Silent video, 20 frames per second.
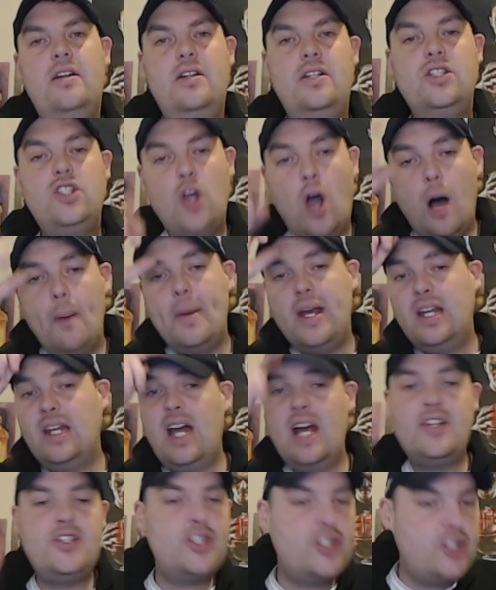Do you know what I mean?
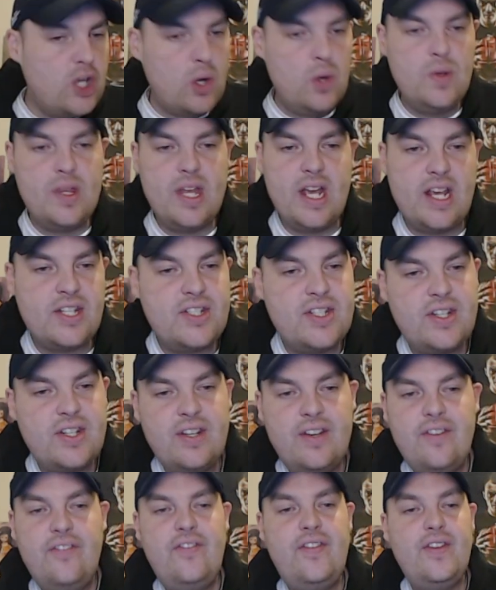Let's do this.
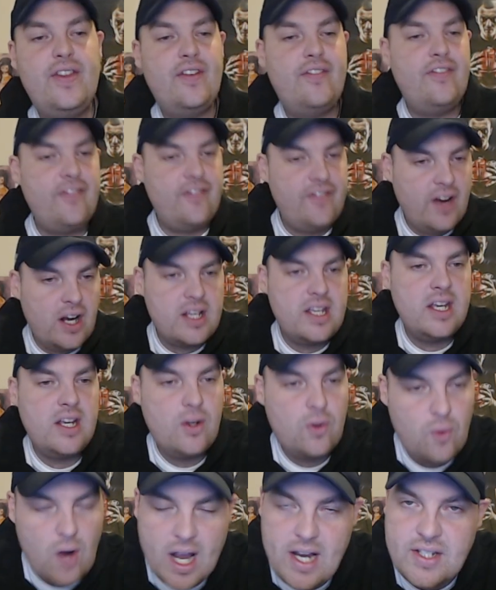For the fucking
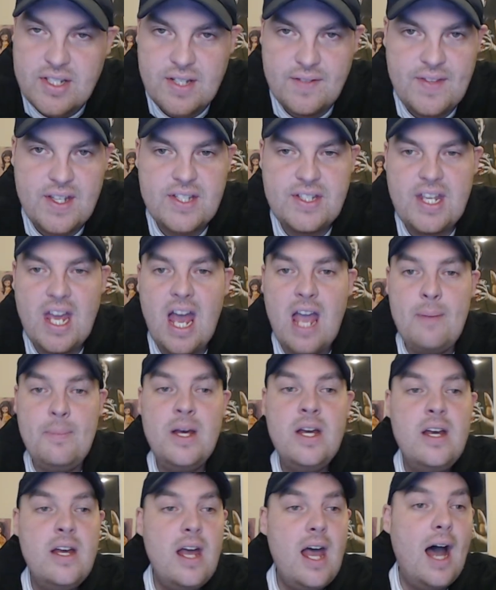greats of this game.
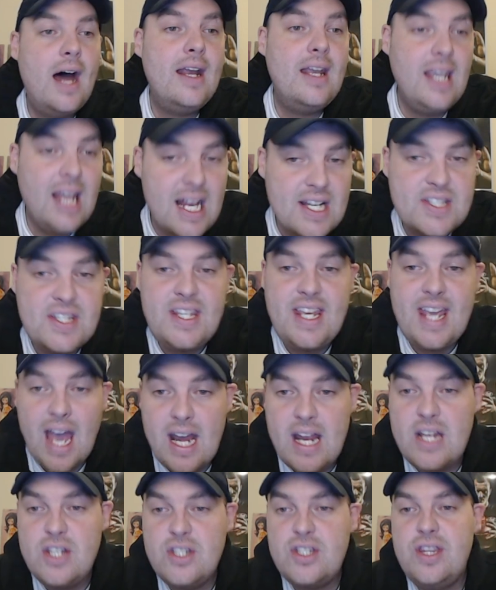And let's get
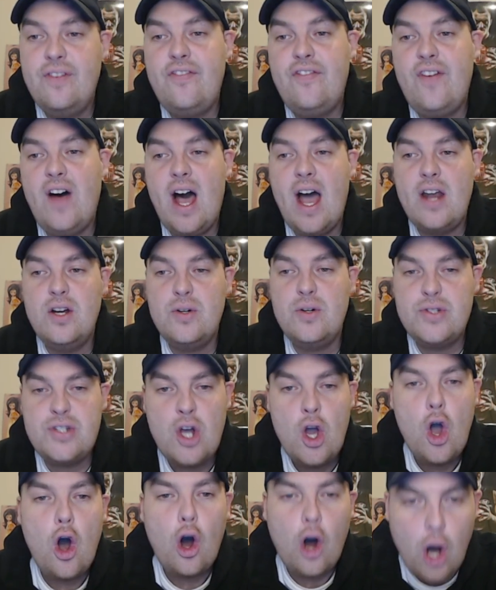into the finals.
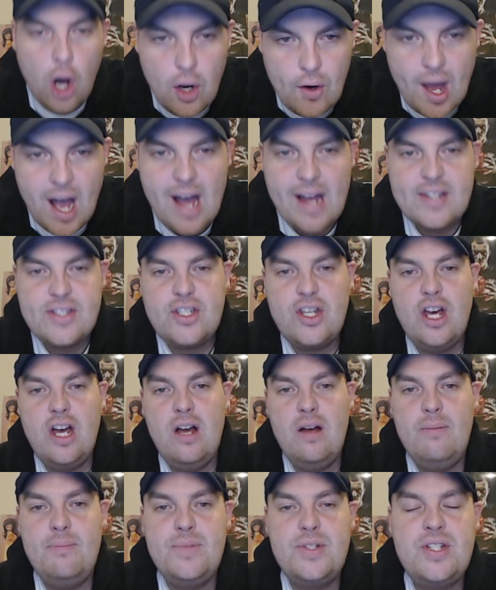On our
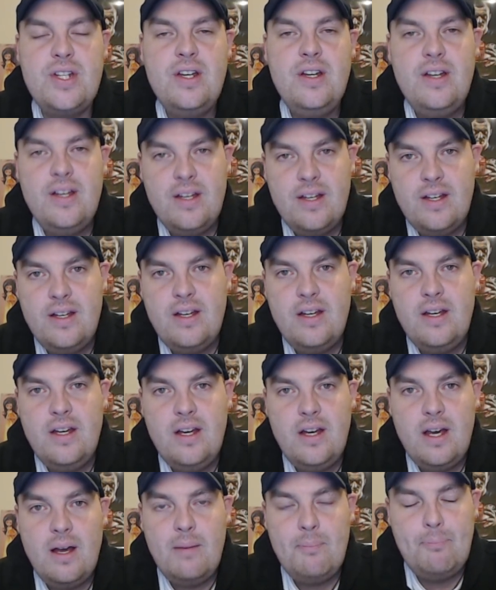terms.
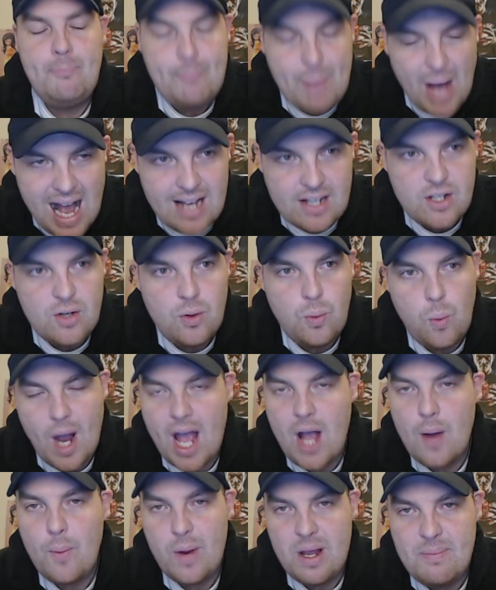Back
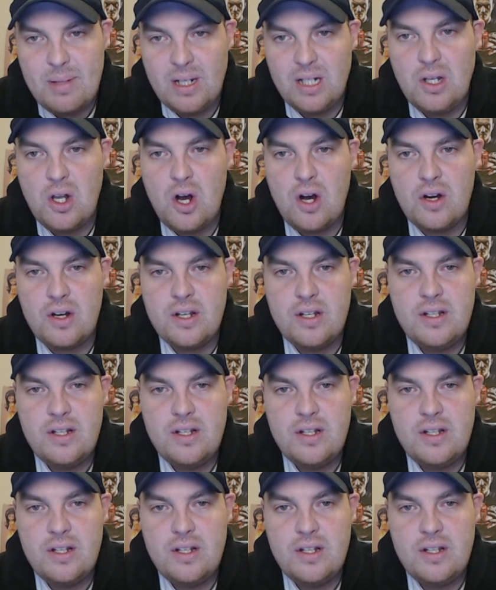where we belong.